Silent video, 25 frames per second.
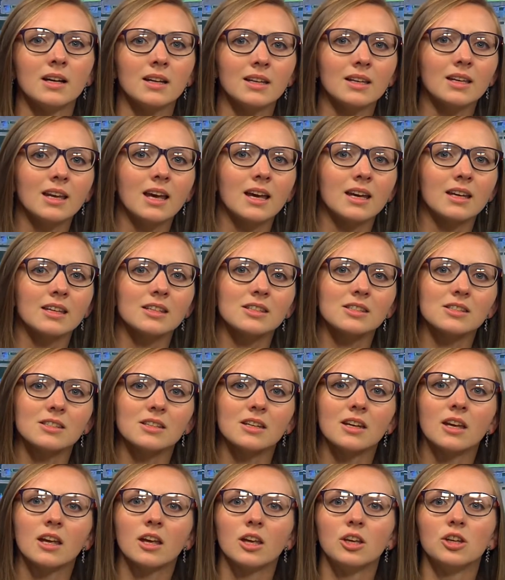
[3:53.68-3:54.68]
Next,
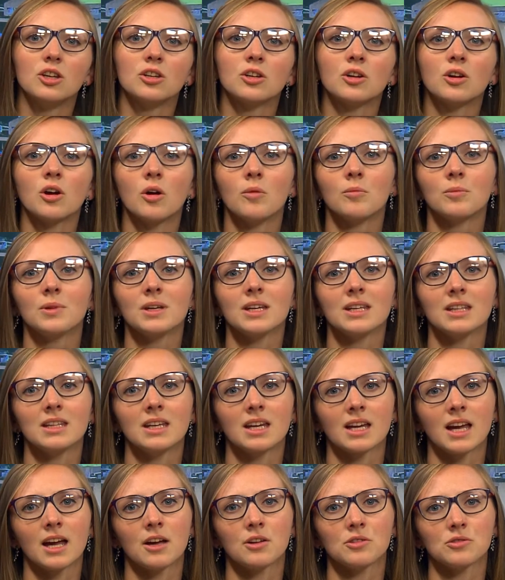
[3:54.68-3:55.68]
you can complete the
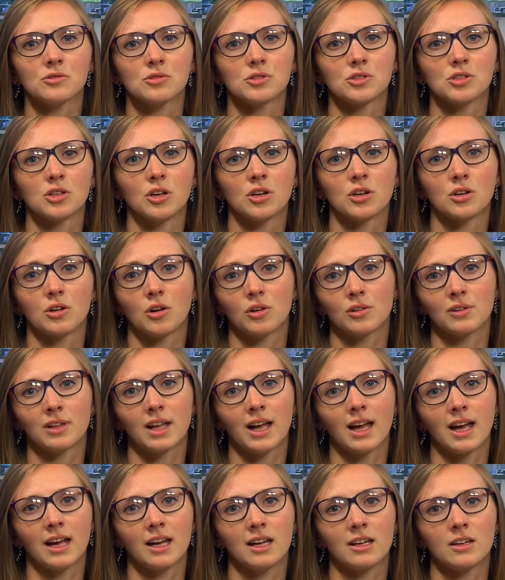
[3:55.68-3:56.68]
accounts return
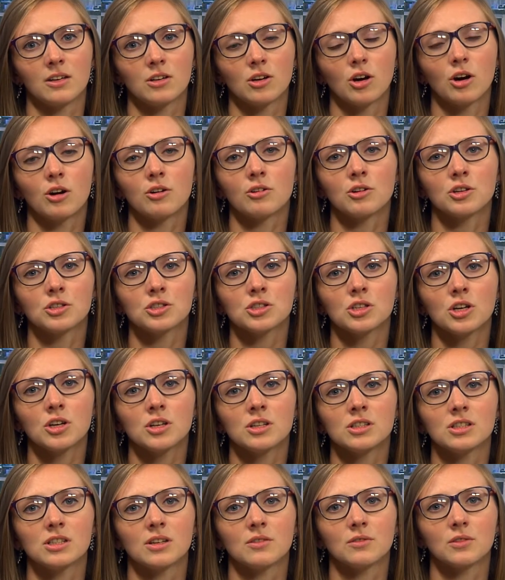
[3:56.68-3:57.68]
online, or
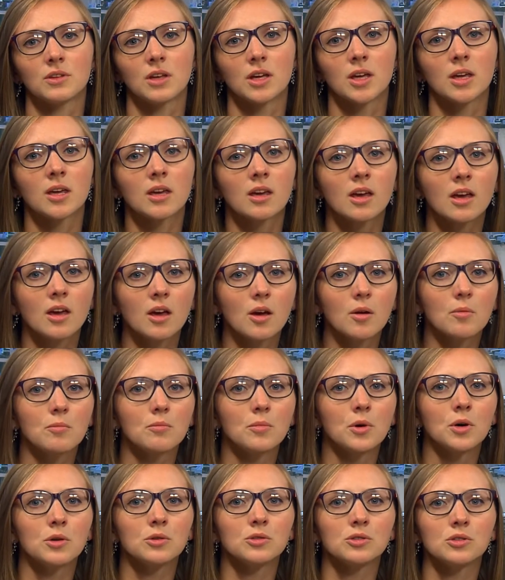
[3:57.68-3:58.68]
alternatively,
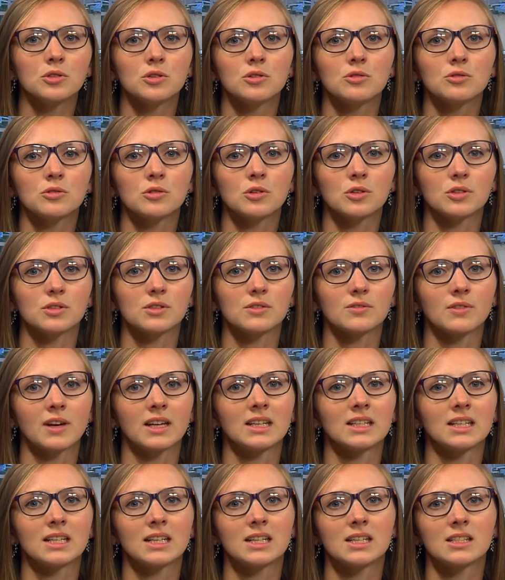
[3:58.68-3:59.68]
most new trusts
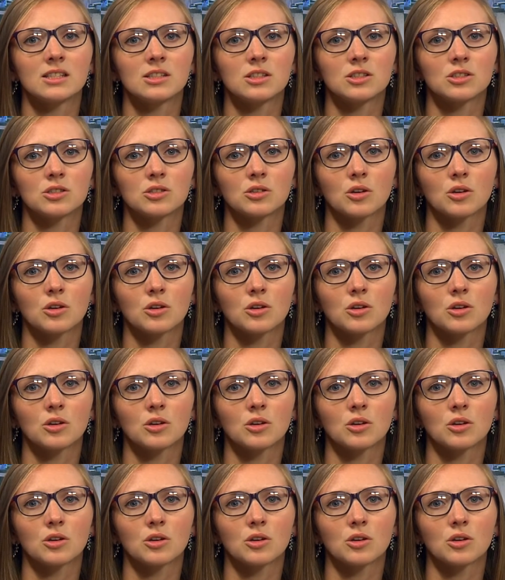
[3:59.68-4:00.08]
find it easier to